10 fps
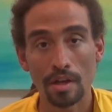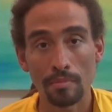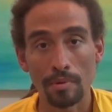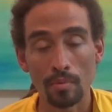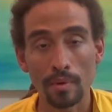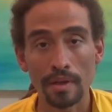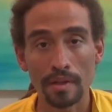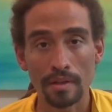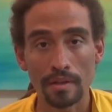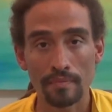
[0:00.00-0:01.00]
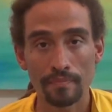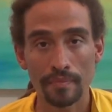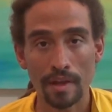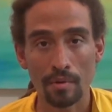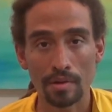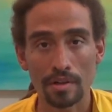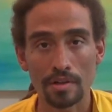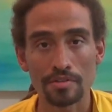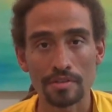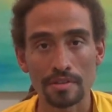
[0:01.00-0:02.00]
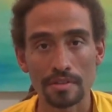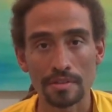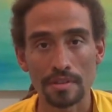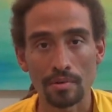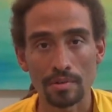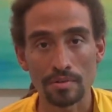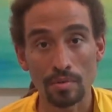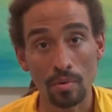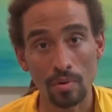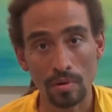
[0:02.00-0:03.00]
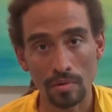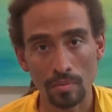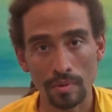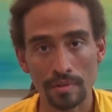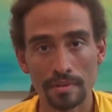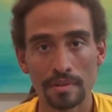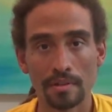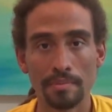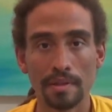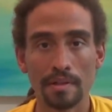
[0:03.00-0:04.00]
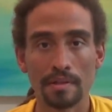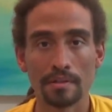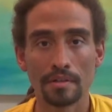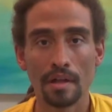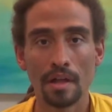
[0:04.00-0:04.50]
But we, our consciousness, our soul, will still be here.